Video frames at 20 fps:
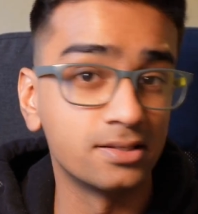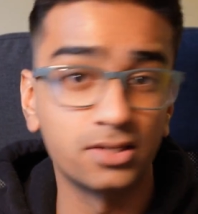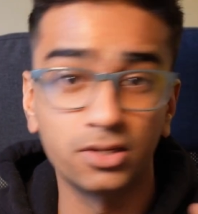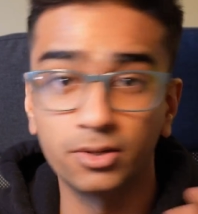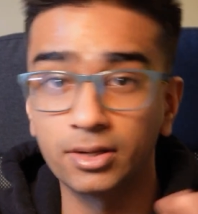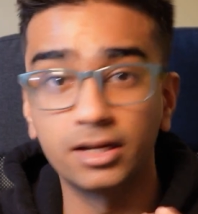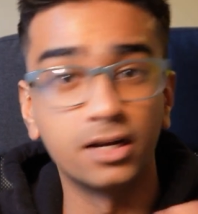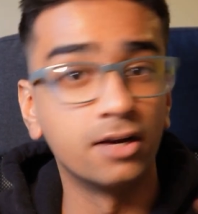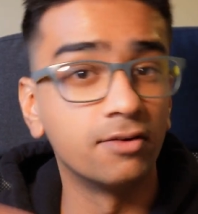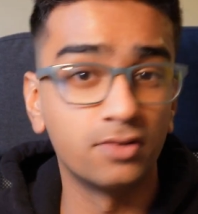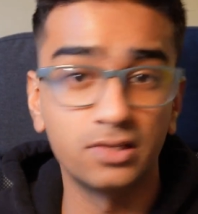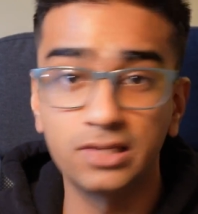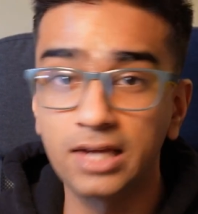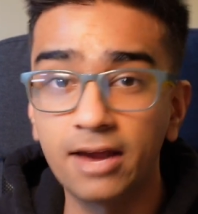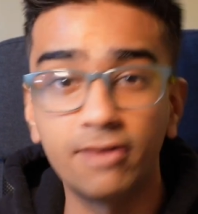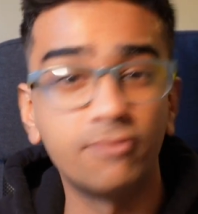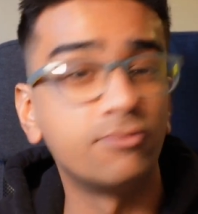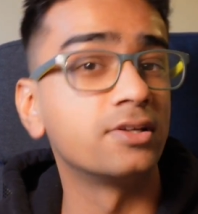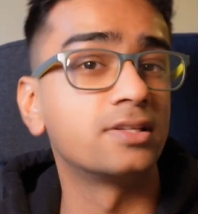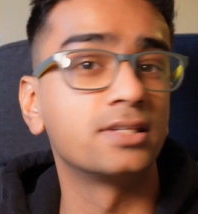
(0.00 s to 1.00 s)
So it covered
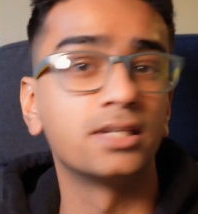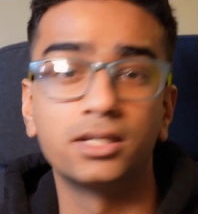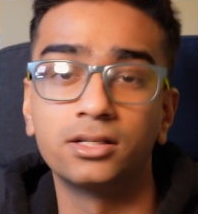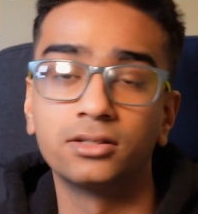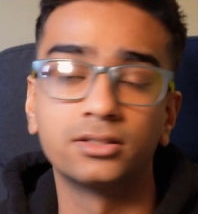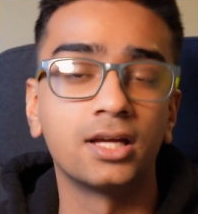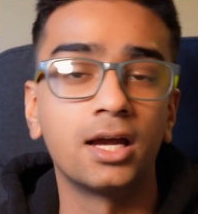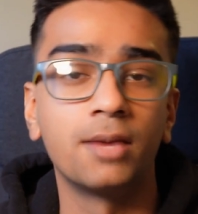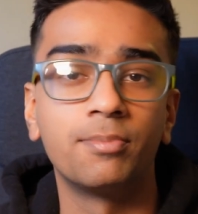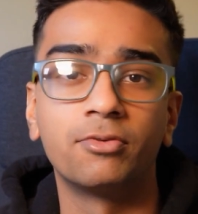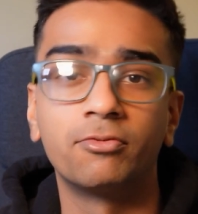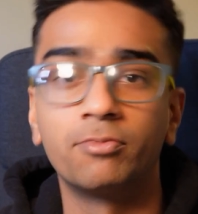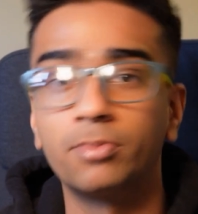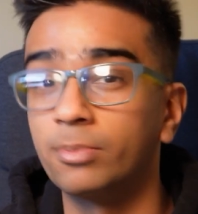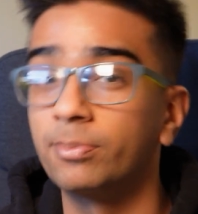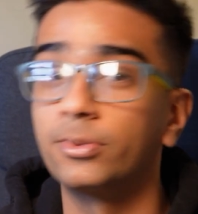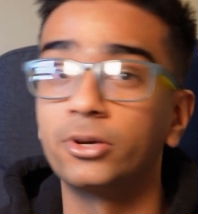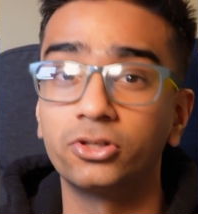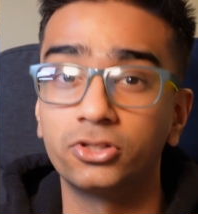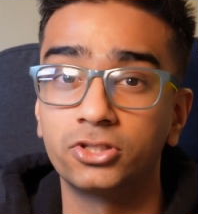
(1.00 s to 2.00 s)
every single type of
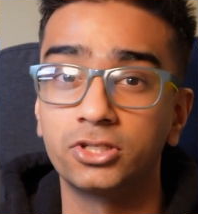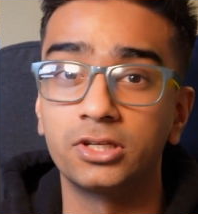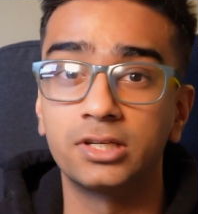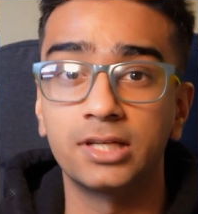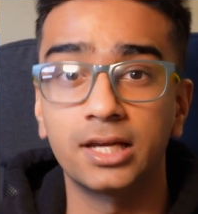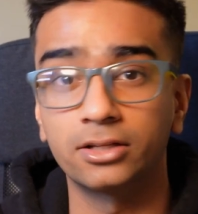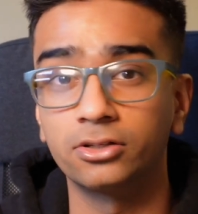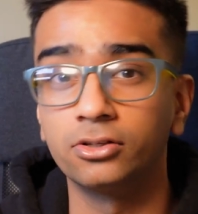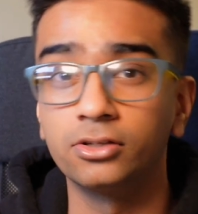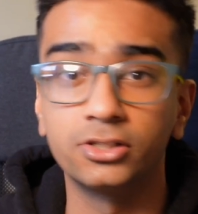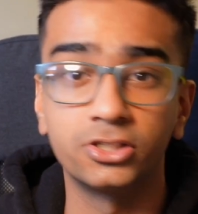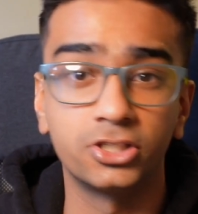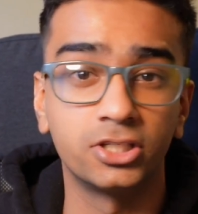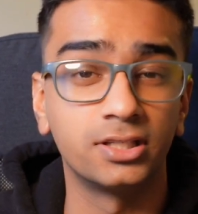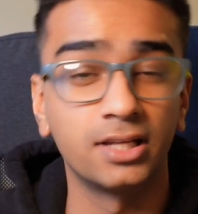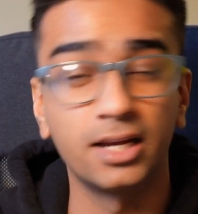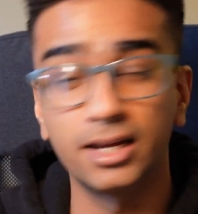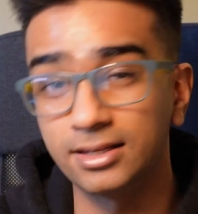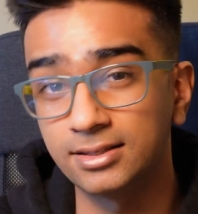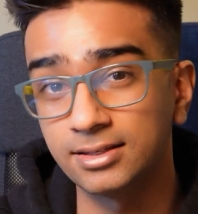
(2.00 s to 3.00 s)
propulsion technology
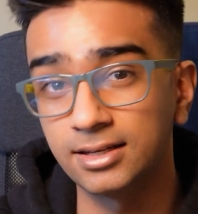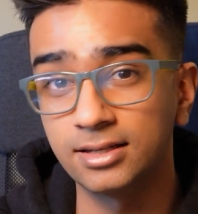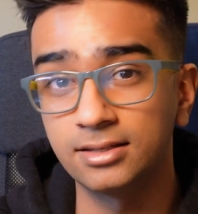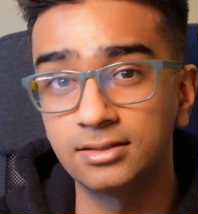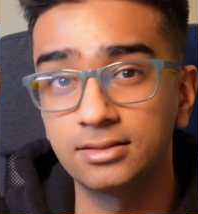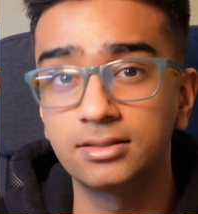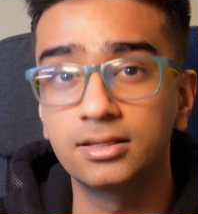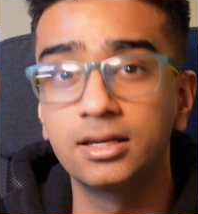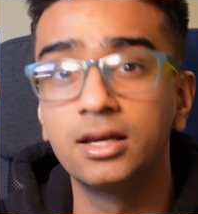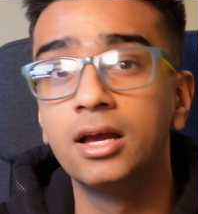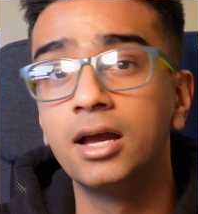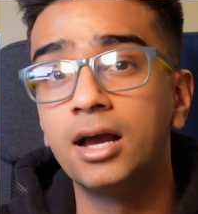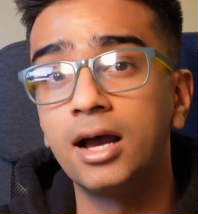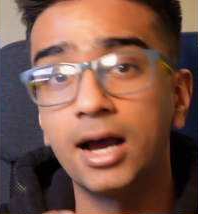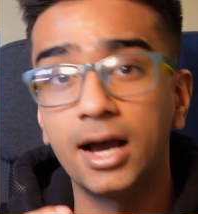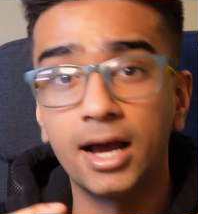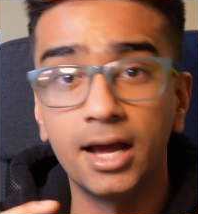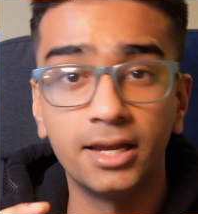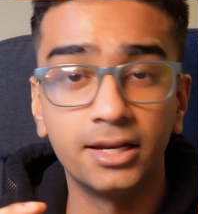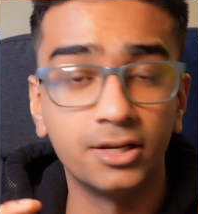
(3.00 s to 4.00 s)
that exists,
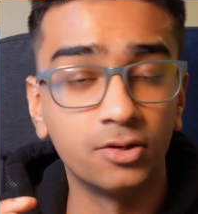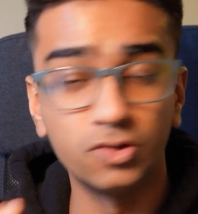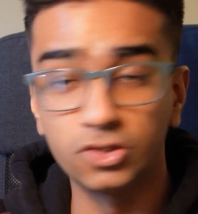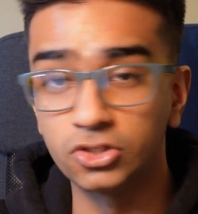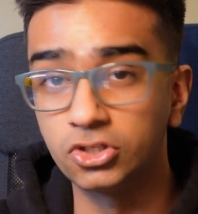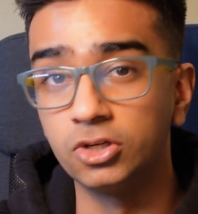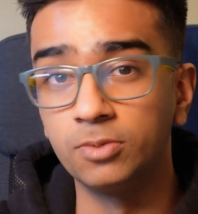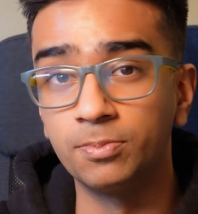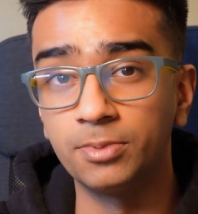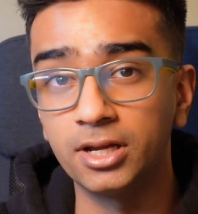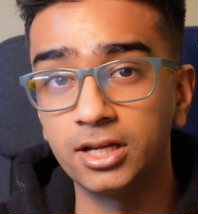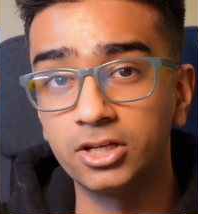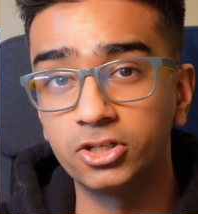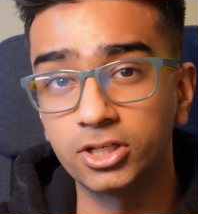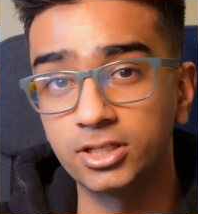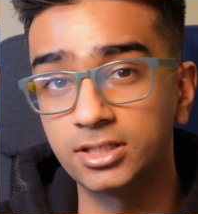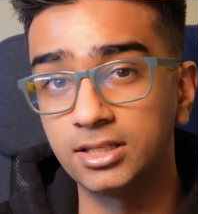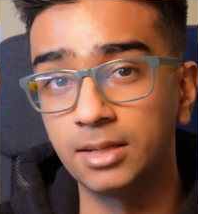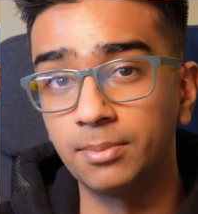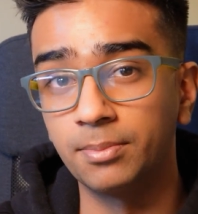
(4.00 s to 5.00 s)
and it was super
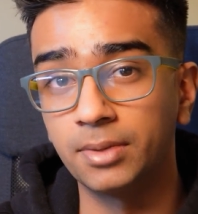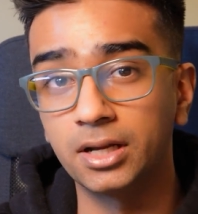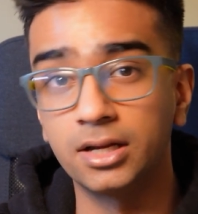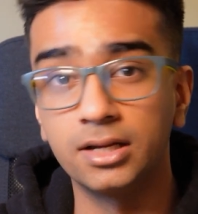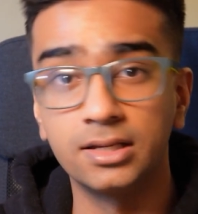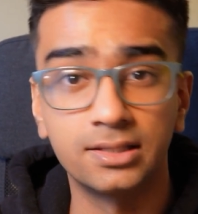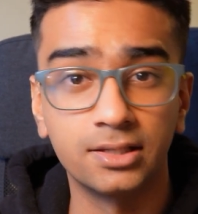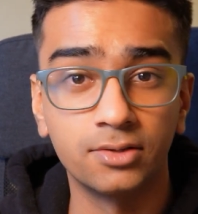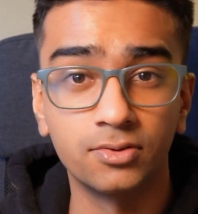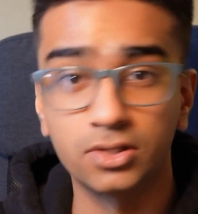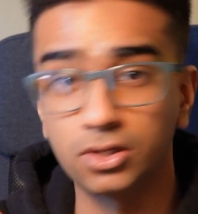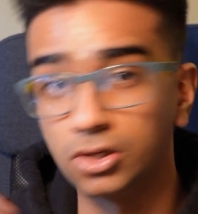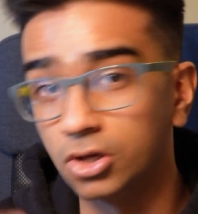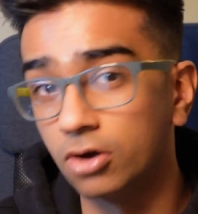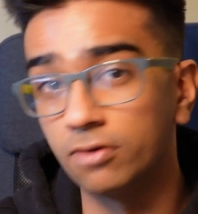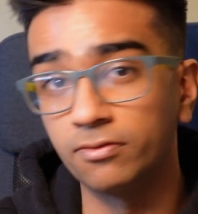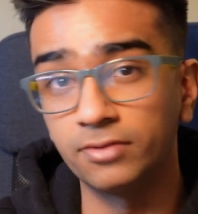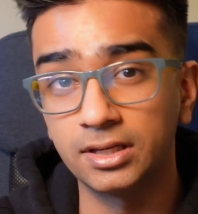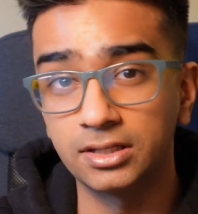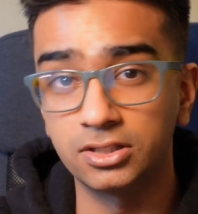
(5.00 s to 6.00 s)
interesting because there was a
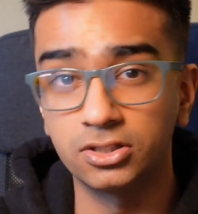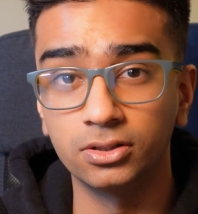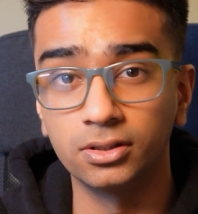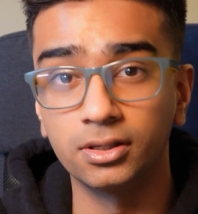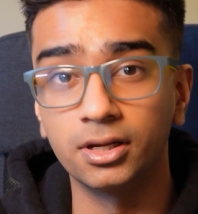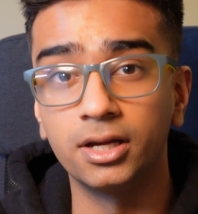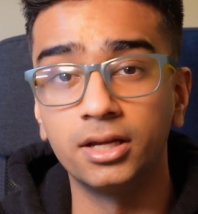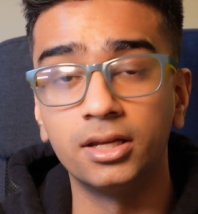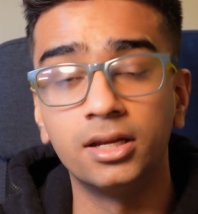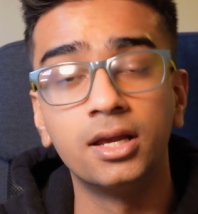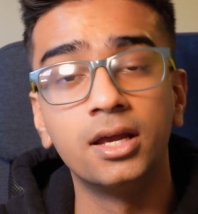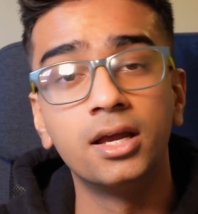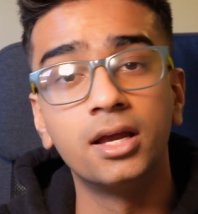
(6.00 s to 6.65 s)
lot of things to learn.